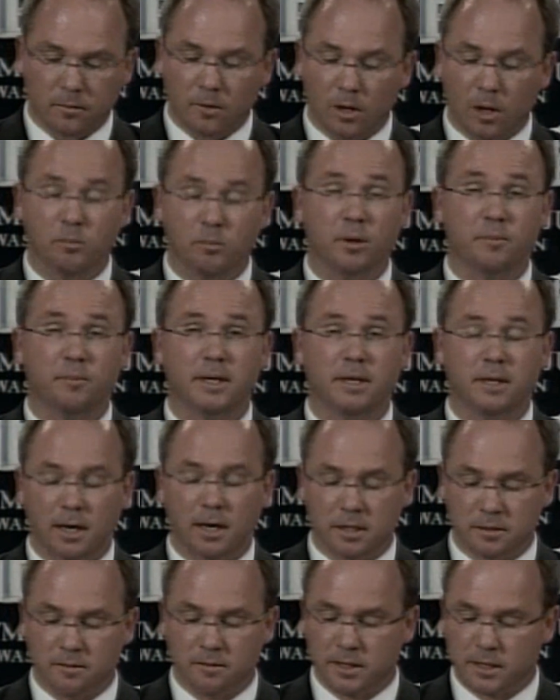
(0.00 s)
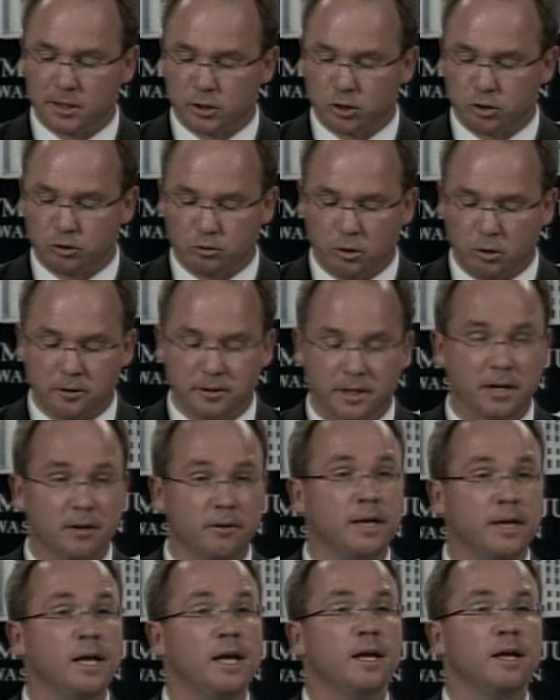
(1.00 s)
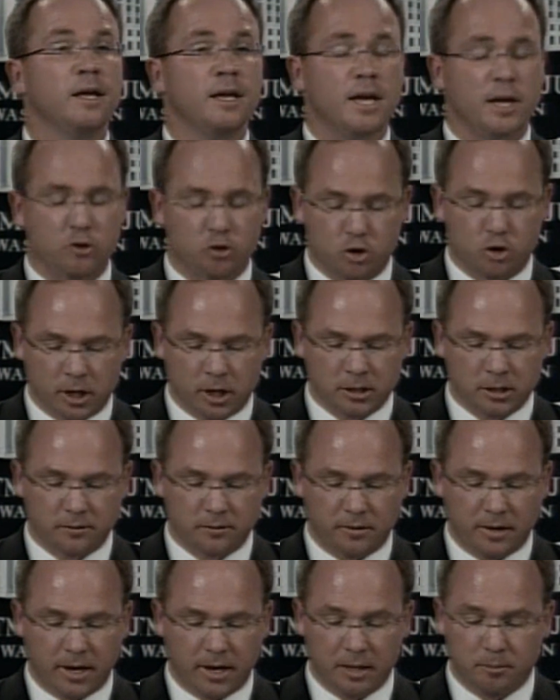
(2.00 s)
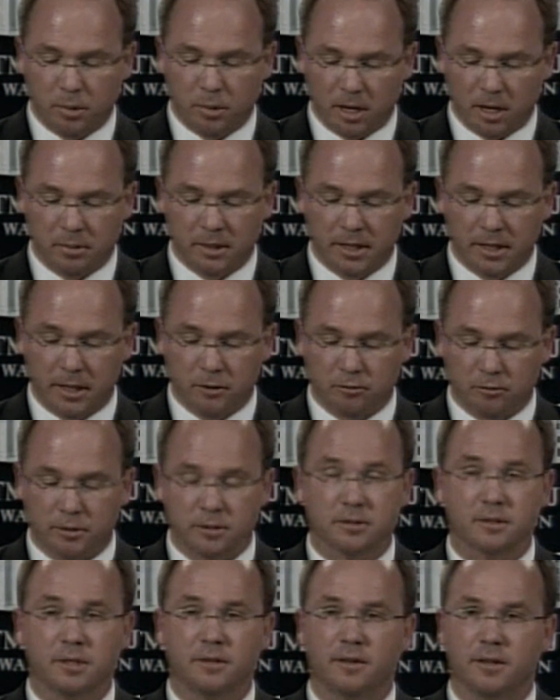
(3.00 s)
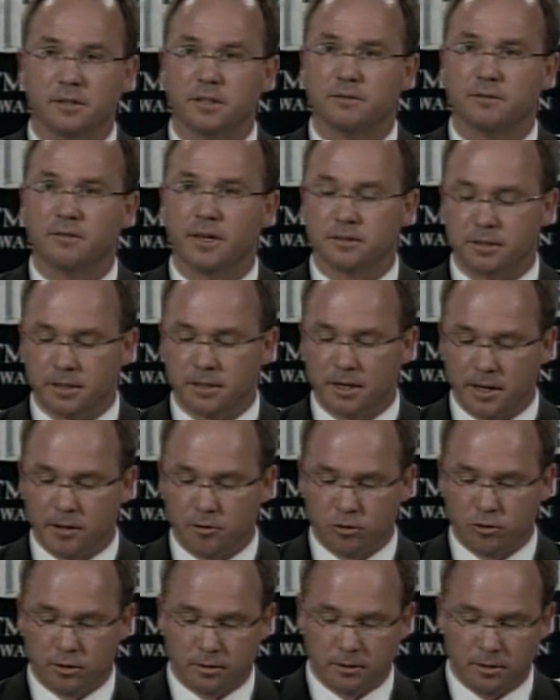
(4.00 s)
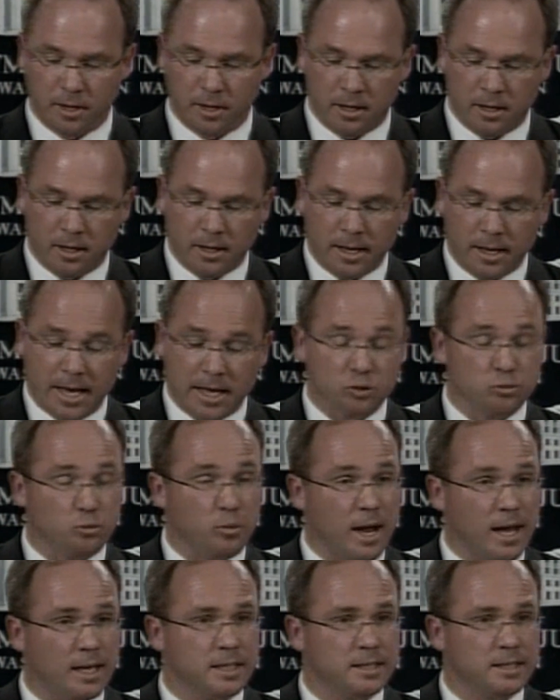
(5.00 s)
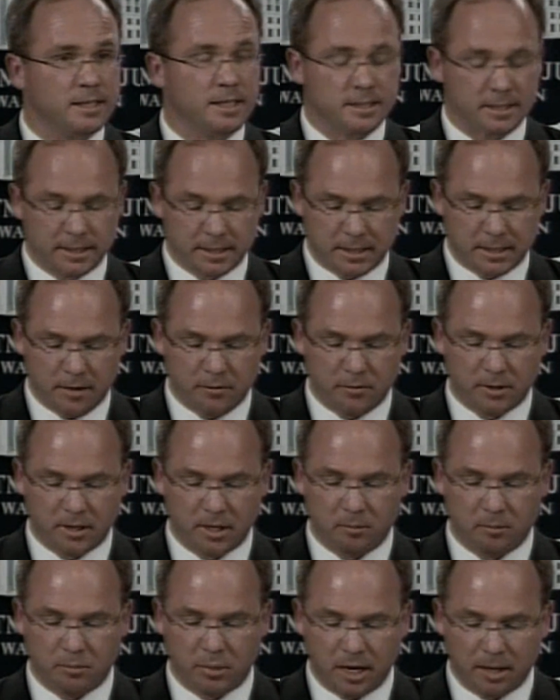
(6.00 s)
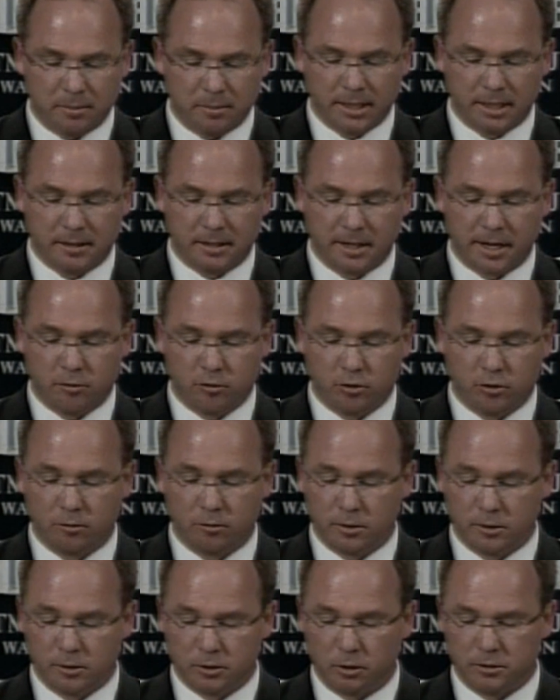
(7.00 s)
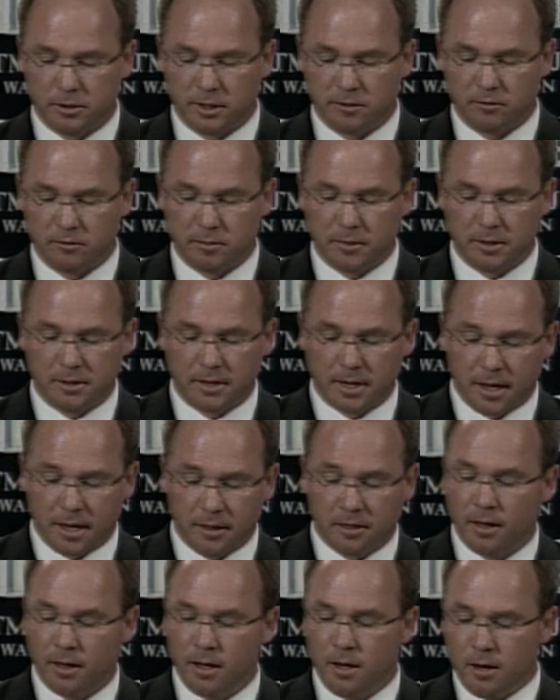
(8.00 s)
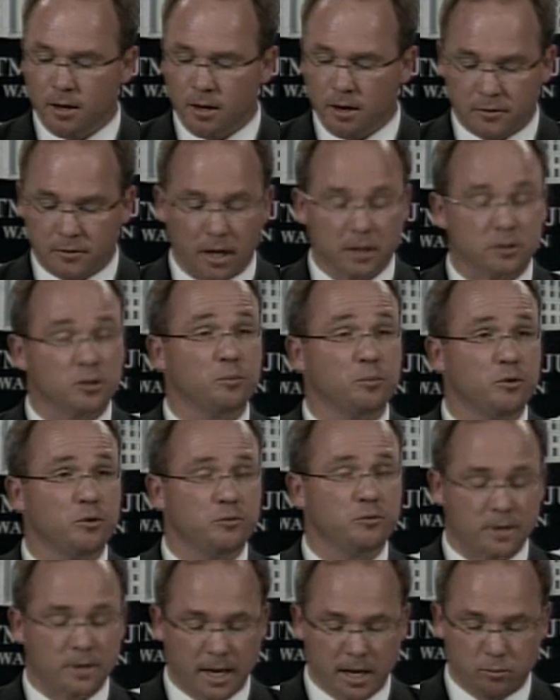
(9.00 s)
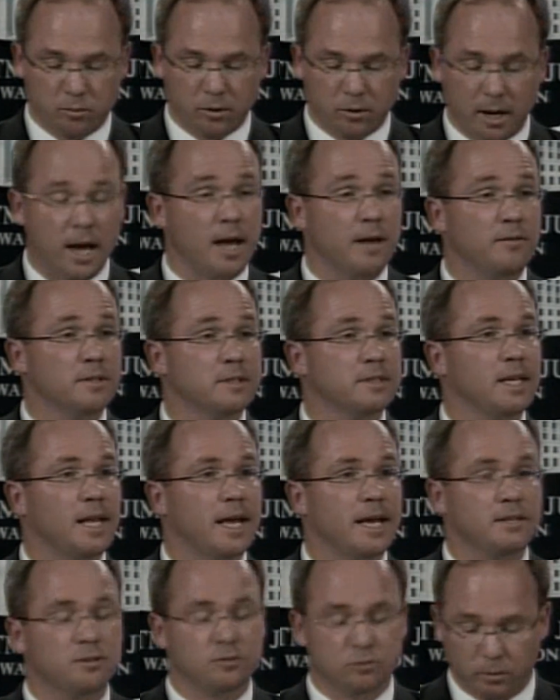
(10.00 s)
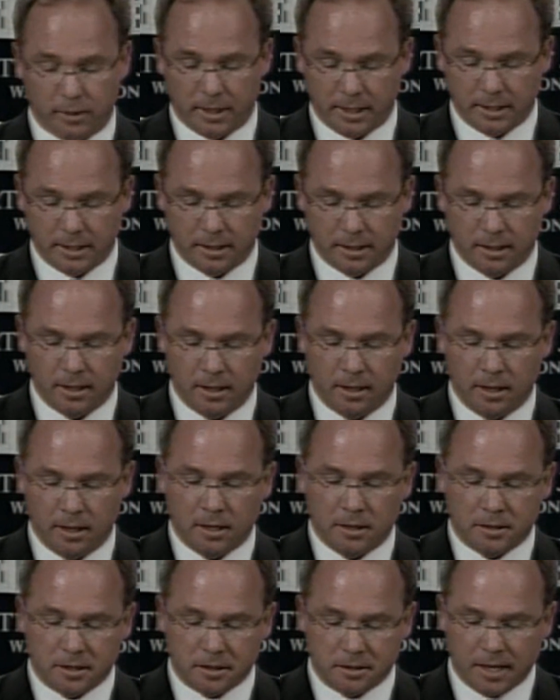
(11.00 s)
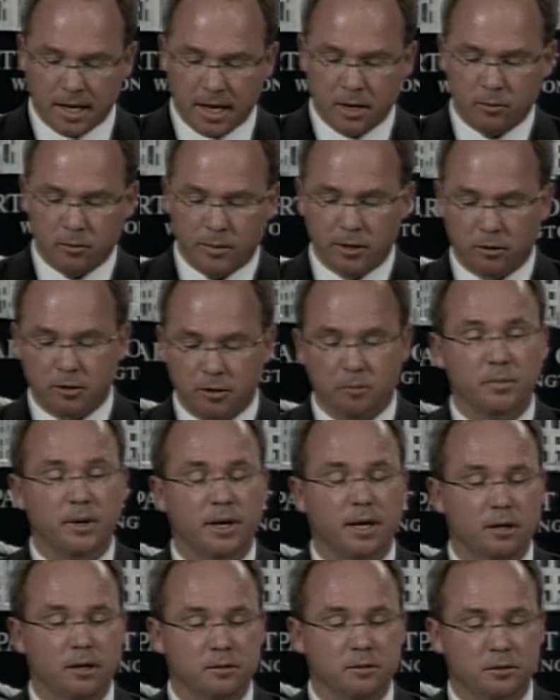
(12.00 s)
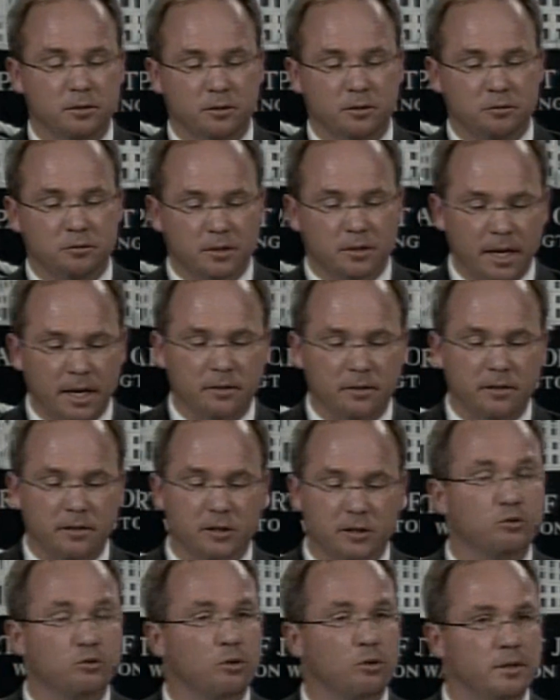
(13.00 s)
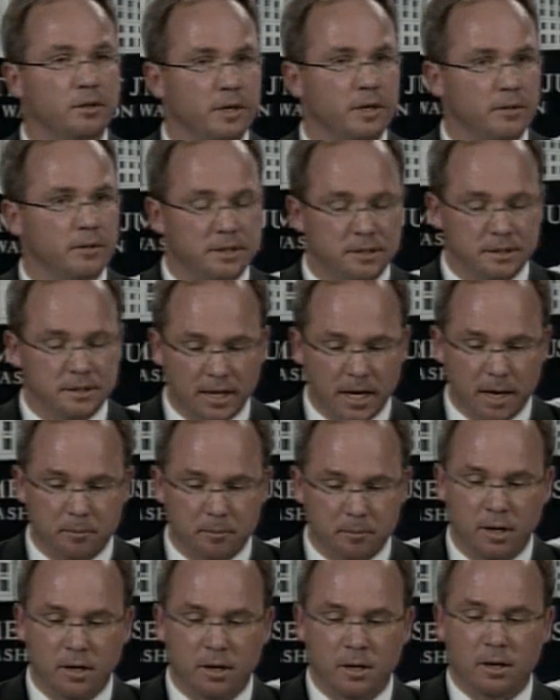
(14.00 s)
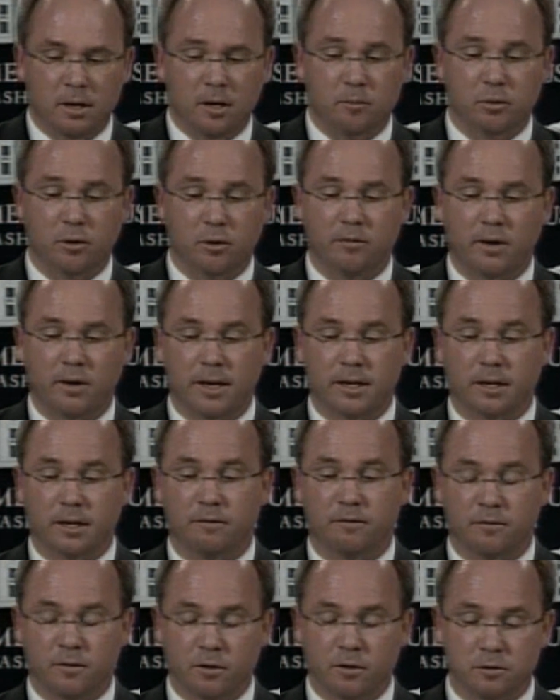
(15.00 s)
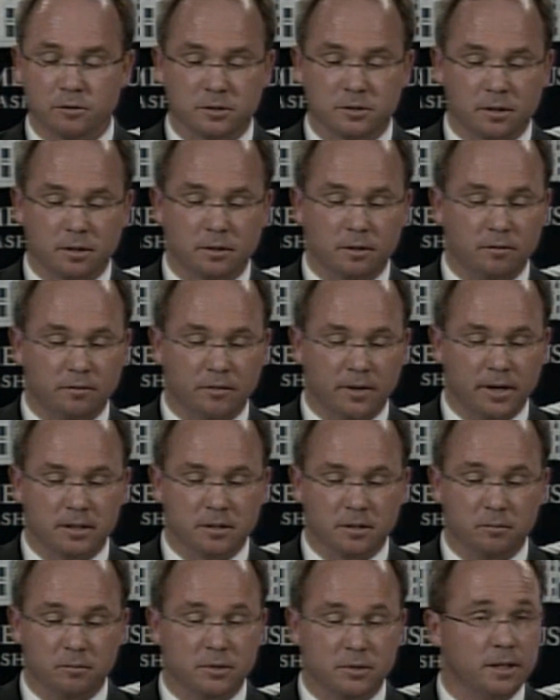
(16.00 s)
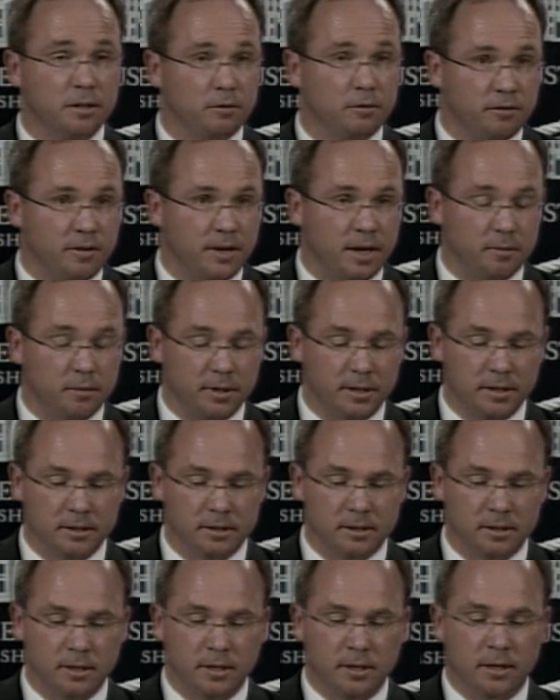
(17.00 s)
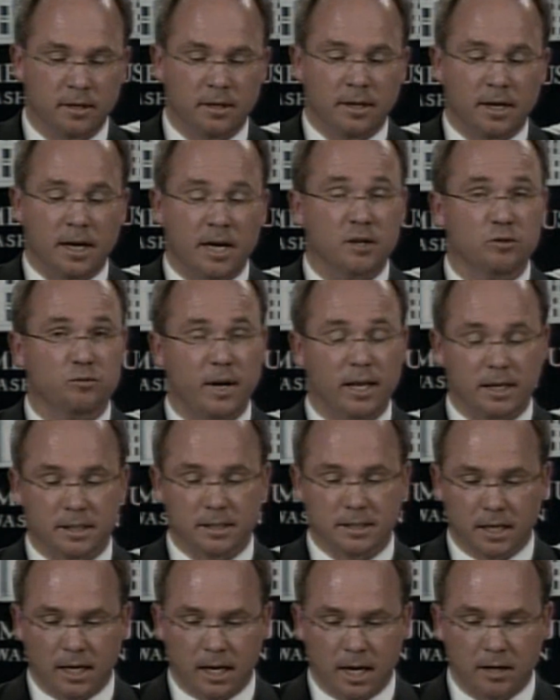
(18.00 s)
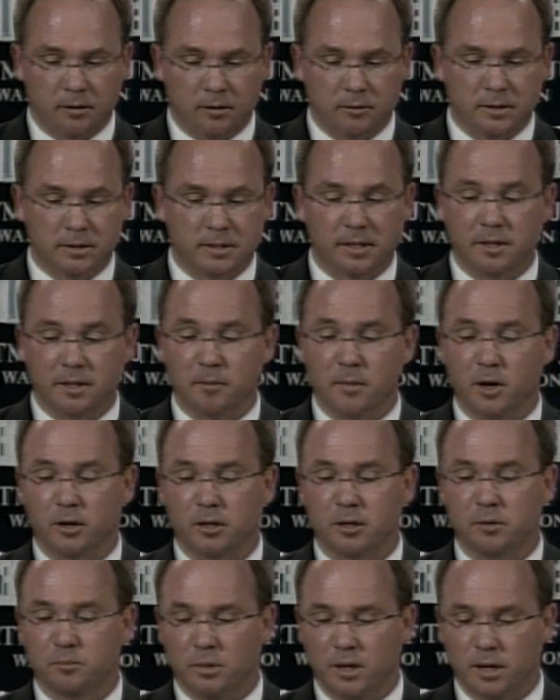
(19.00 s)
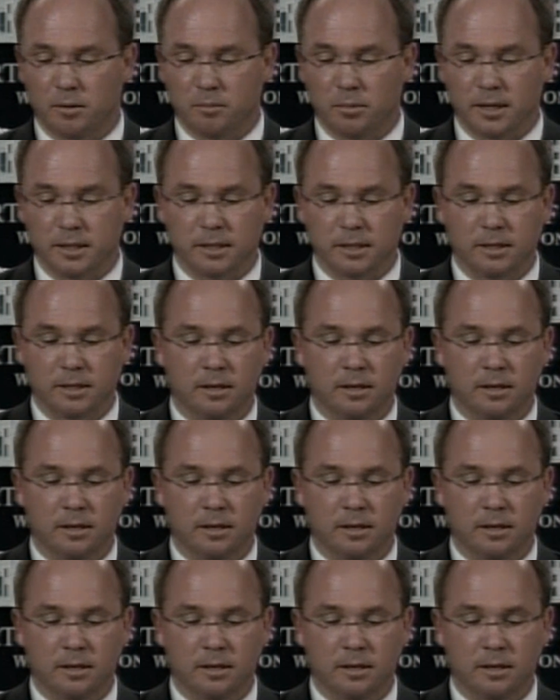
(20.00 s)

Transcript: But because of the extraordinary and justified public interest in this investigation, as well as the significant public attention resulting from the death of Dr. Bruce Edward Ivins last week, today we are compelled to take the extraordinary step of providing first the victims and their families, as well as Congress and the American public,